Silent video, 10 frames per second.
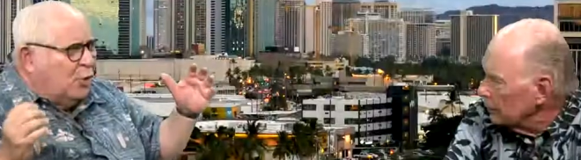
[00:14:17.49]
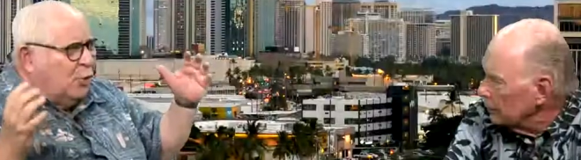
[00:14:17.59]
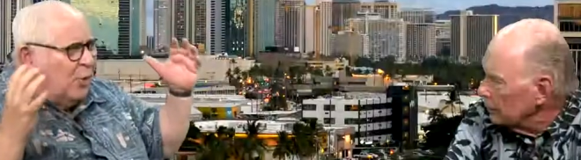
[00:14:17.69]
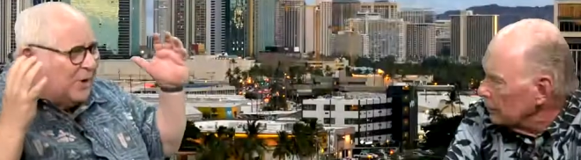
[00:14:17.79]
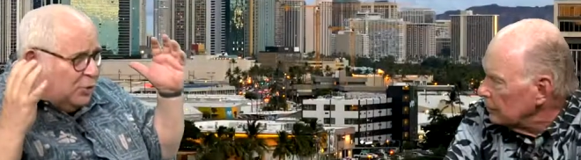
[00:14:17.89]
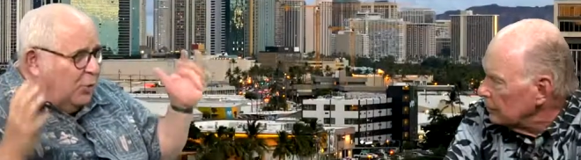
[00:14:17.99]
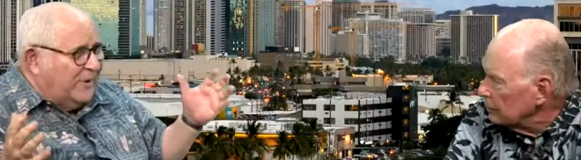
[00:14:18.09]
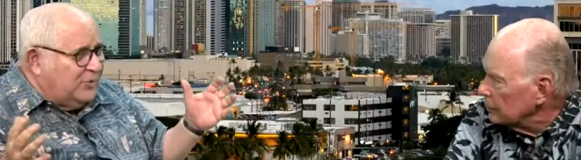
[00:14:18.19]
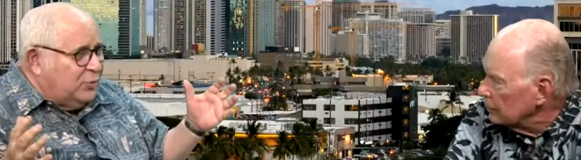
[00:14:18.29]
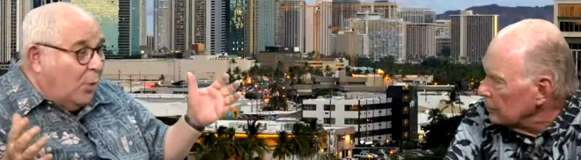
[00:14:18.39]
Speaker 1: Who are going
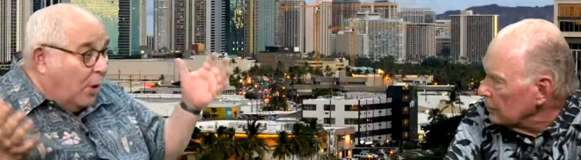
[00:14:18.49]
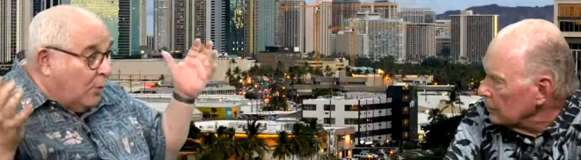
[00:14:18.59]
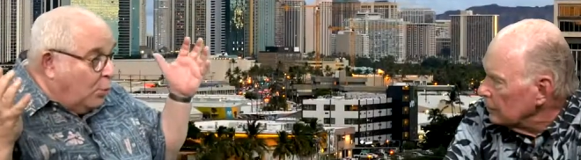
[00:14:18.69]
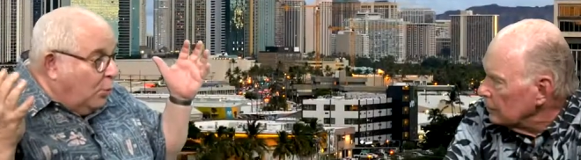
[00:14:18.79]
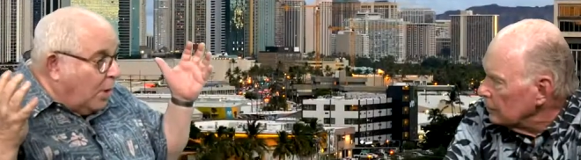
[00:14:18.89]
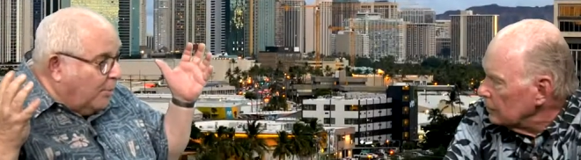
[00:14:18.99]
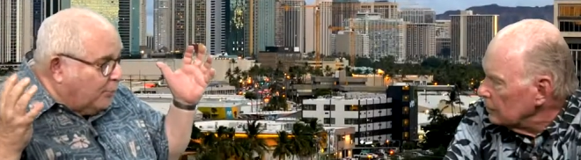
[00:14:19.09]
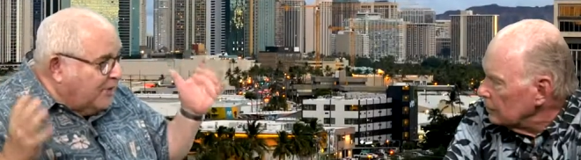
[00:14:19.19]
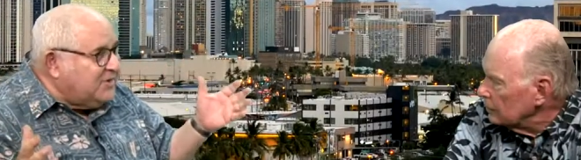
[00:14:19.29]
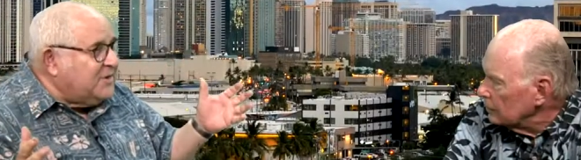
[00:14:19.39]
to, are, who are
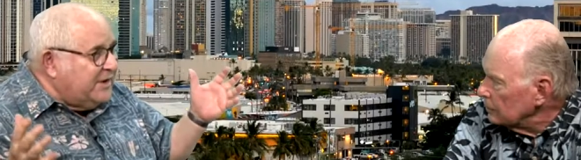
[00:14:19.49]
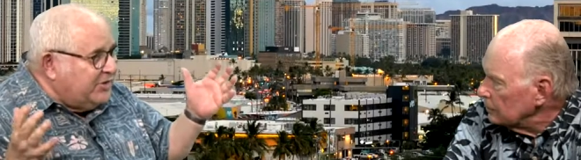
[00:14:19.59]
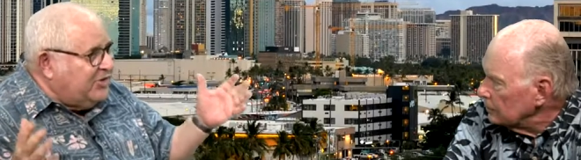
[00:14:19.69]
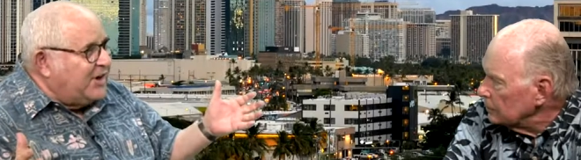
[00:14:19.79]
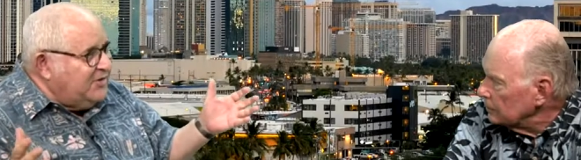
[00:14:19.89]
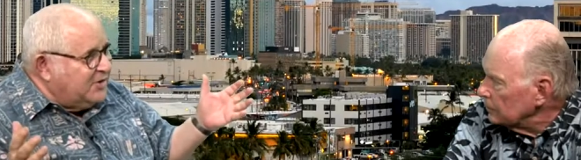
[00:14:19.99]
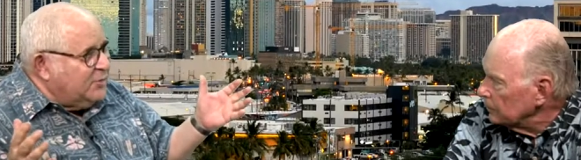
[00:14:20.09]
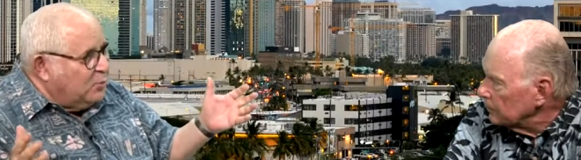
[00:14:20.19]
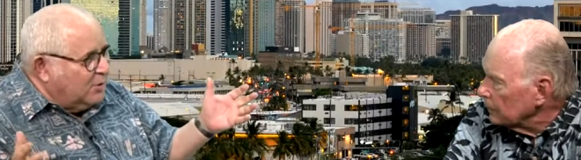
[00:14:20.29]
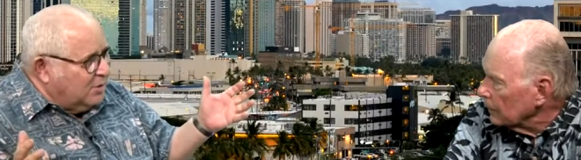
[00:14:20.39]
presently changing the
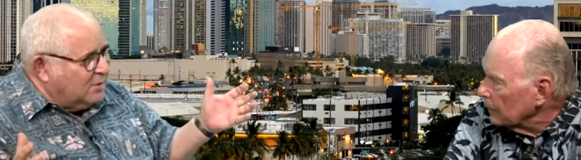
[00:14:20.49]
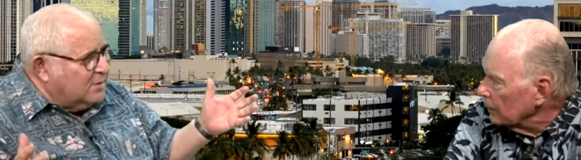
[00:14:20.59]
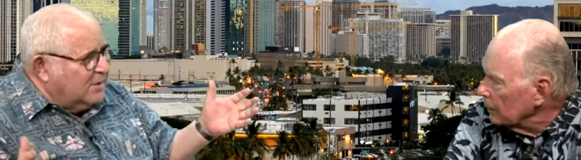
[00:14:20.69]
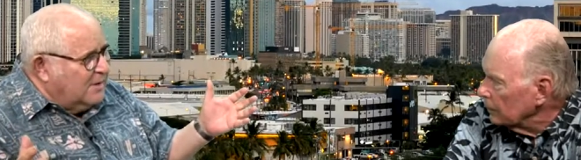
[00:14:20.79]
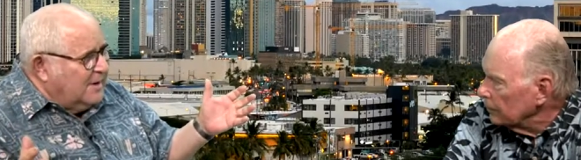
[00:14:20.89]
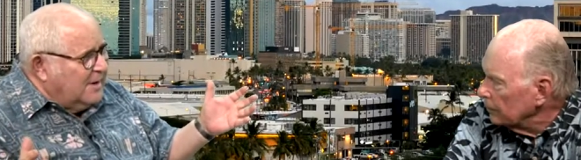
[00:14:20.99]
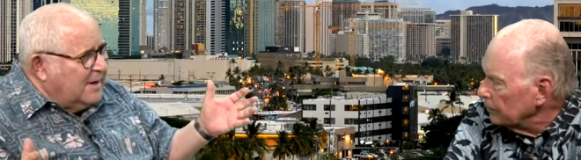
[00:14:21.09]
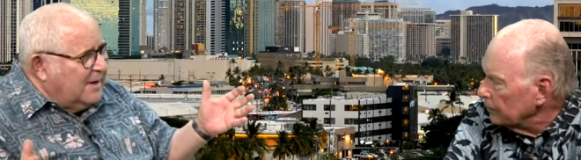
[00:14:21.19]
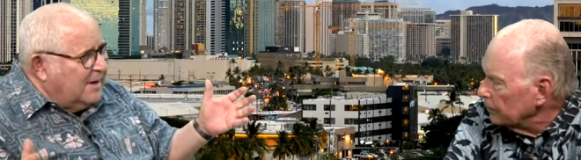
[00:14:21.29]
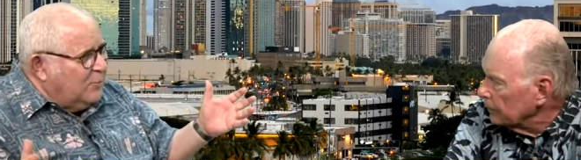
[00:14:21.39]
world. Yeah.
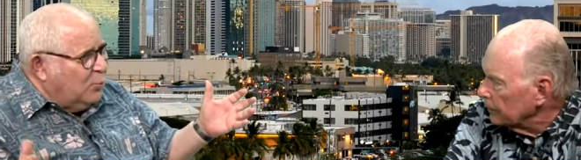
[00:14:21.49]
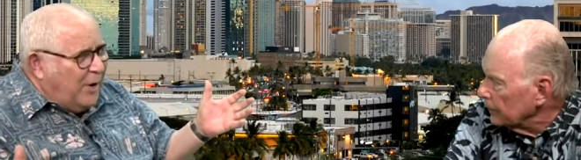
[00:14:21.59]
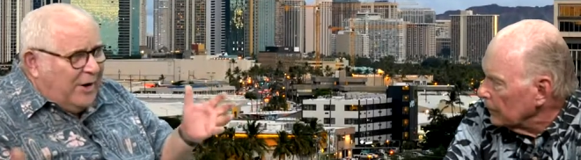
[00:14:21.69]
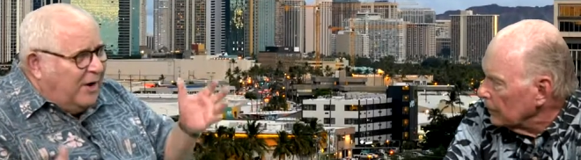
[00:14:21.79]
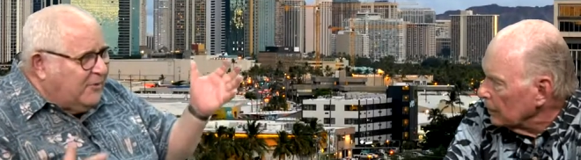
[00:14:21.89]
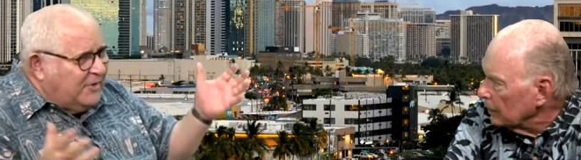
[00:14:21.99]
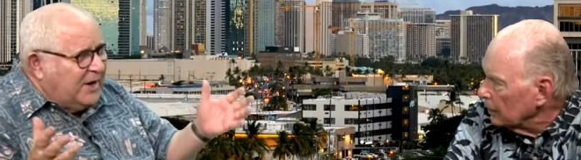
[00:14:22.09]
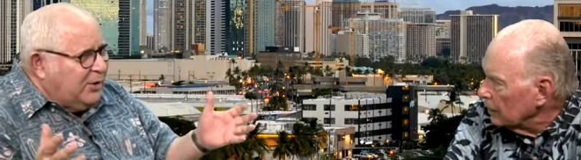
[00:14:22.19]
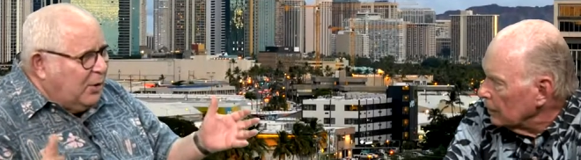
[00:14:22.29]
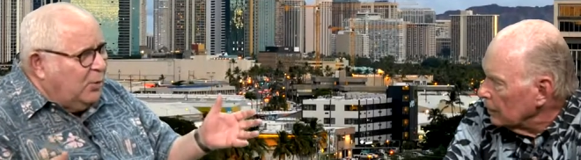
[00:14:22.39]
And wherever they
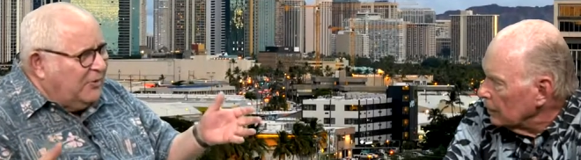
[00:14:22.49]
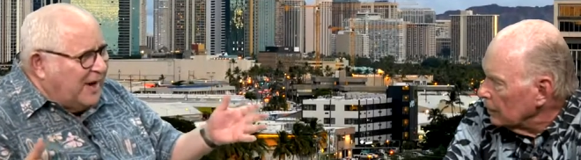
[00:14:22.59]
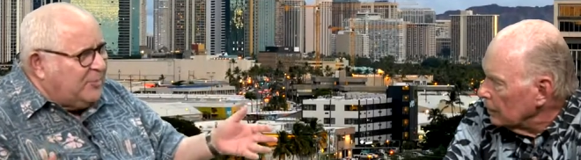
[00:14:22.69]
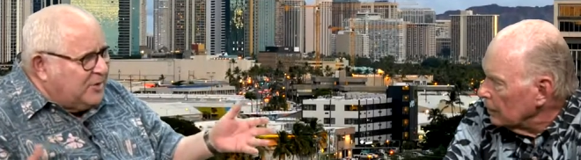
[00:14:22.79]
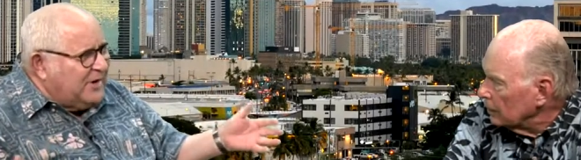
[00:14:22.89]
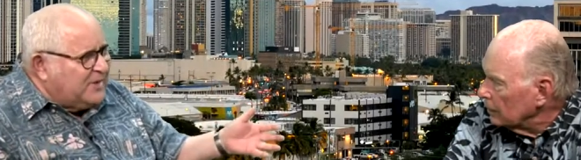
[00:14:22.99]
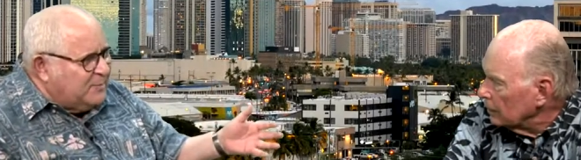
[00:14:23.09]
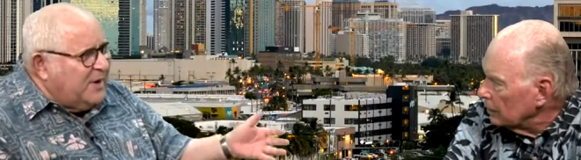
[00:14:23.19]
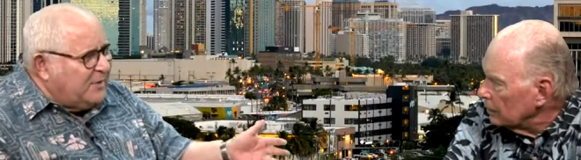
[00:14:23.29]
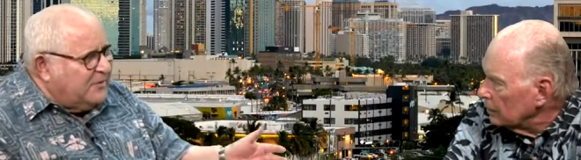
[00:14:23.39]
go, that place
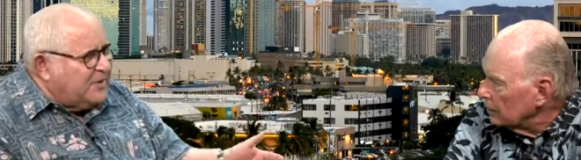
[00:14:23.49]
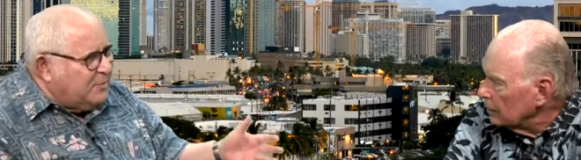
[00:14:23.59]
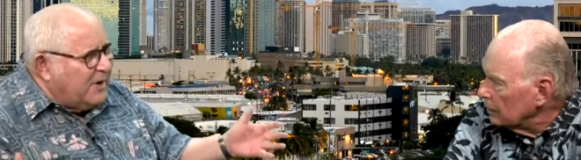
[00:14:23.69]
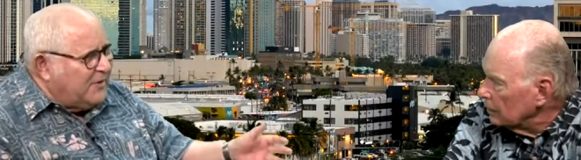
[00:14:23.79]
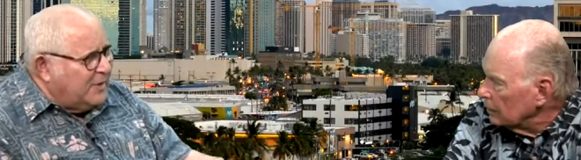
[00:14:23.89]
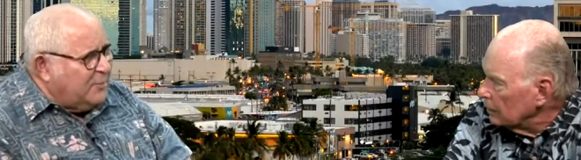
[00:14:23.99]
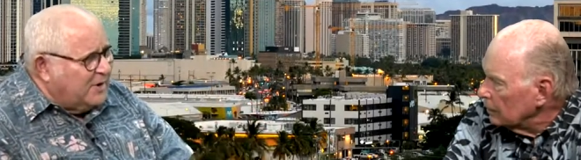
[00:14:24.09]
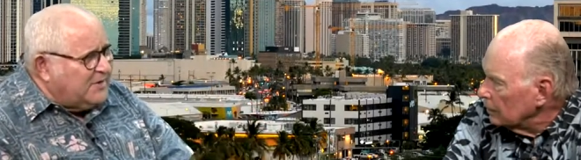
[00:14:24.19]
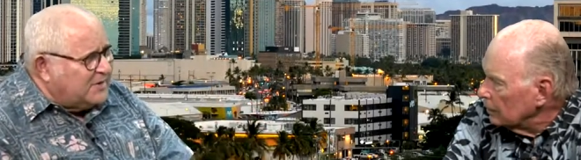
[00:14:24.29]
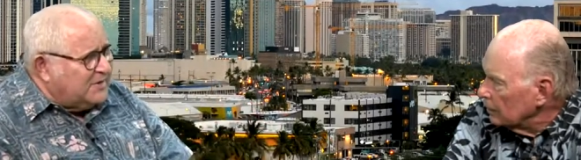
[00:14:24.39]
benefits by their
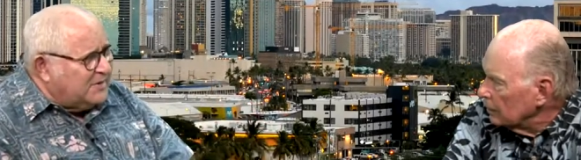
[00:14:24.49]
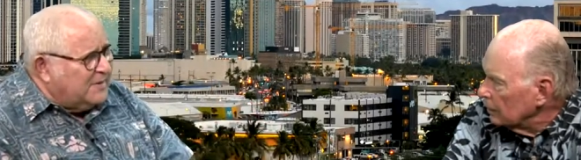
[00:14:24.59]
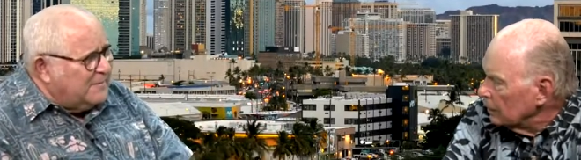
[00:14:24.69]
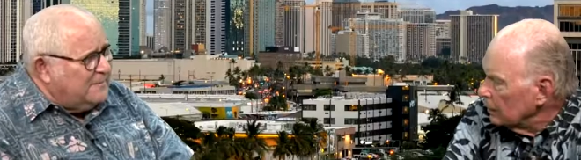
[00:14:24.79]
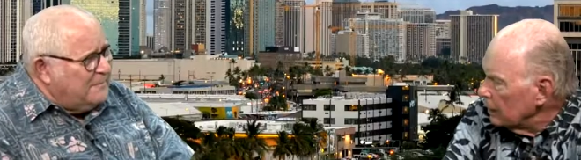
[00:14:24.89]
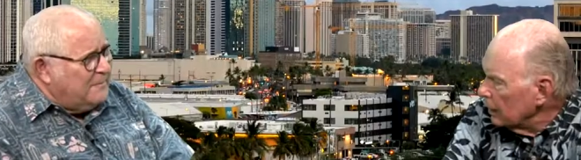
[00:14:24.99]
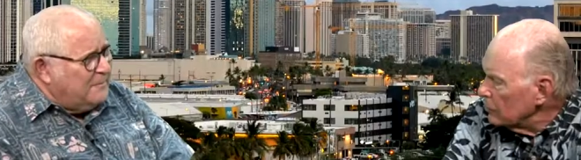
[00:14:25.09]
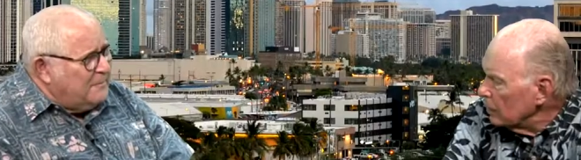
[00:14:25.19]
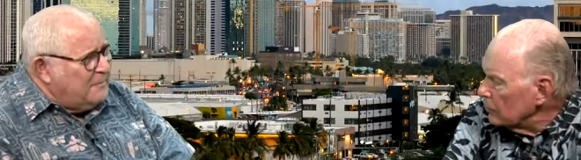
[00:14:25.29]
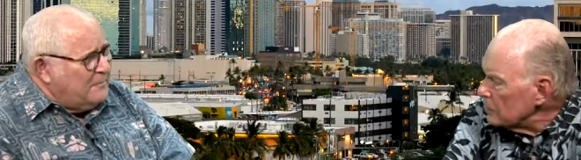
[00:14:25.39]
presence. Yeah.
Speaker 2: Yeah, and,
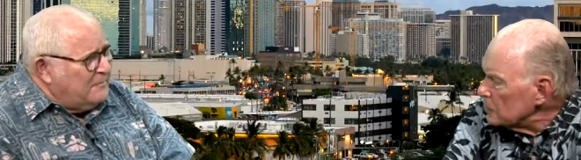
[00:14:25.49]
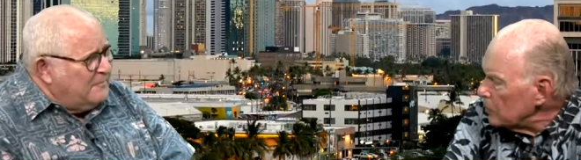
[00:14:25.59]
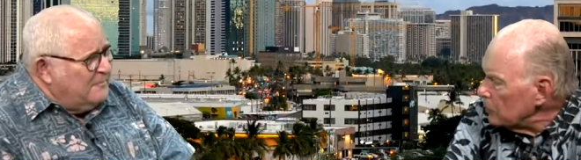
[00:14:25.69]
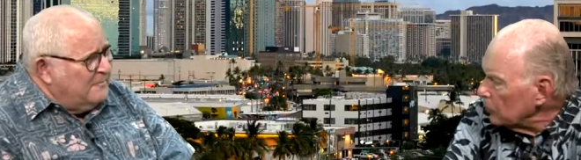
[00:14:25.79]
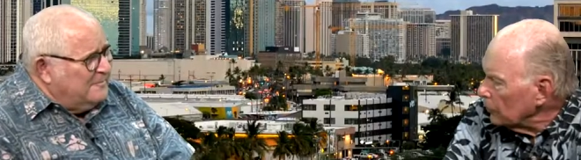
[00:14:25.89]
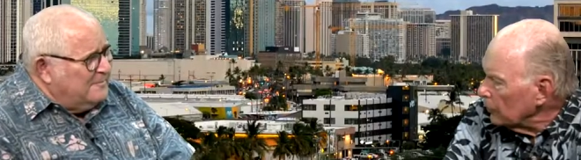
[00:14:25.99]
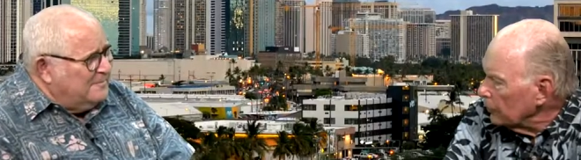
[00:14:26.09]
and these people,